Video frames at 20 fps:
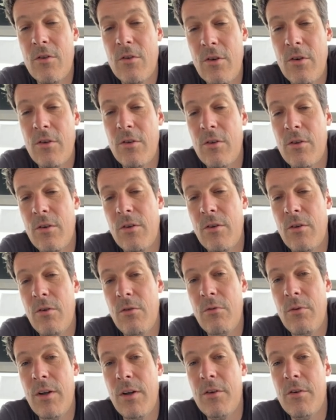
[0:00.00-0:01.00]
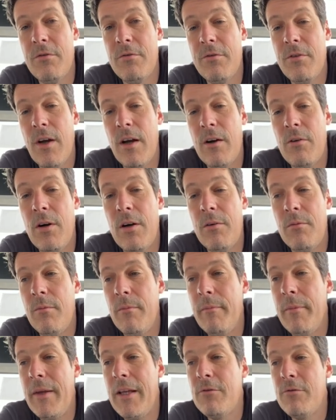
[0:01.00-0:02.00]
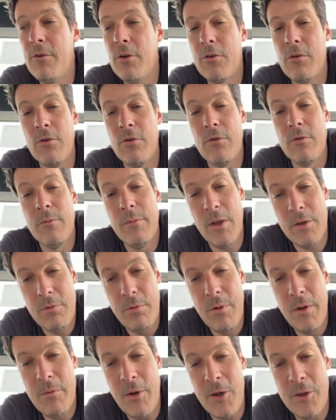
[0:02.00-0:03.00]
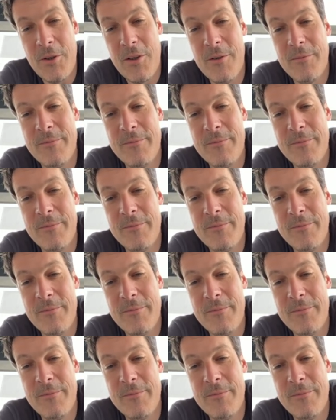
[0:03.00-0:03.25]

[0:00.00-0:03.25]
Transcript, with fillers: the one of our main focus, but we work.